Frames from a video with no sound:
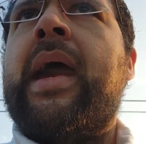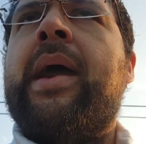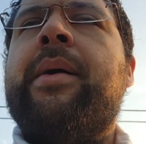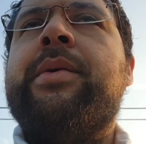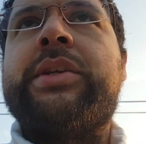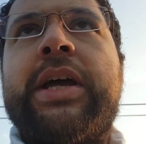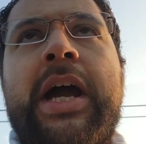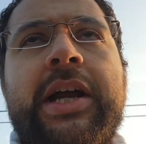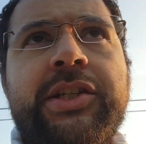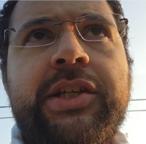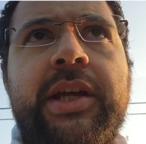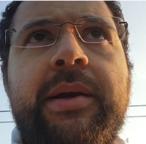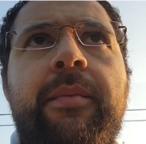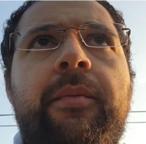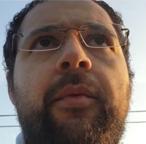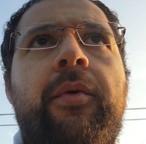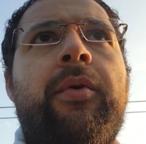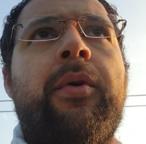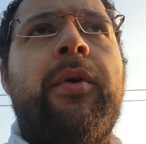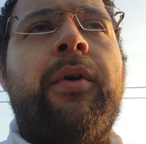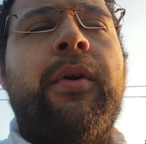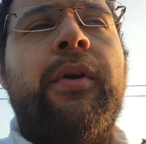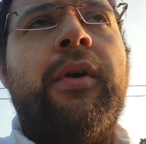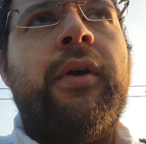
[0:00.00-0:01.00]
it was actually
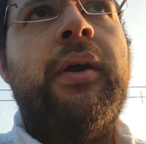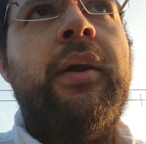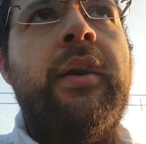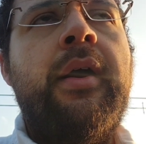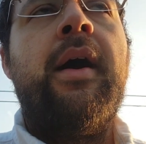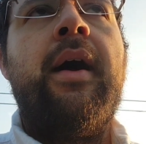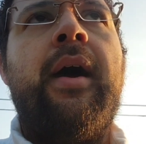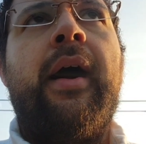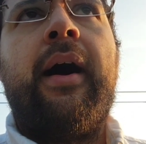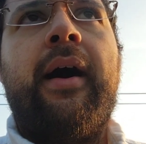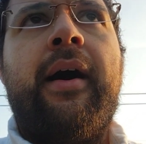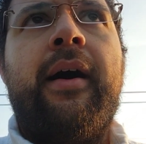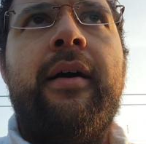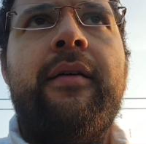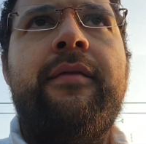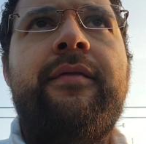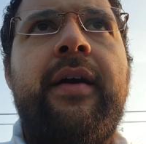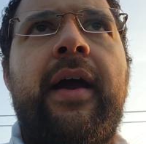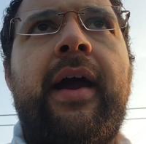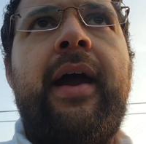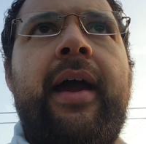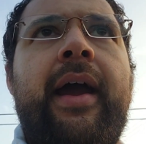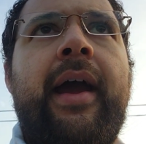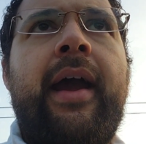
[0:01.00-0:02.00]
more
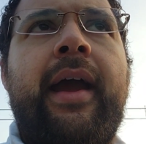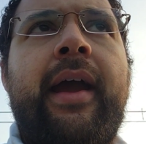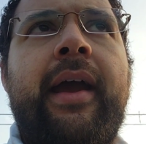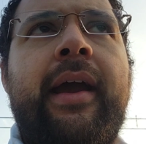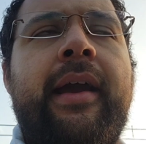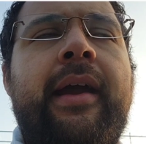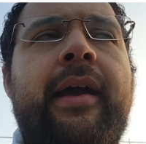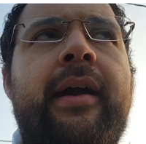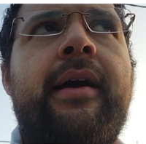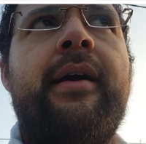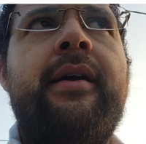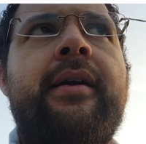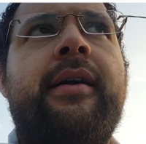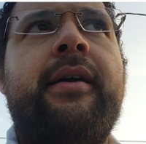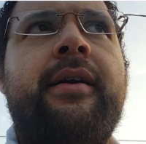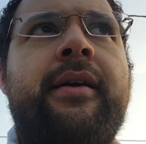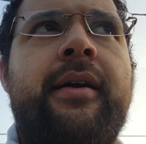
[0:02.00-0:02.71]
of a,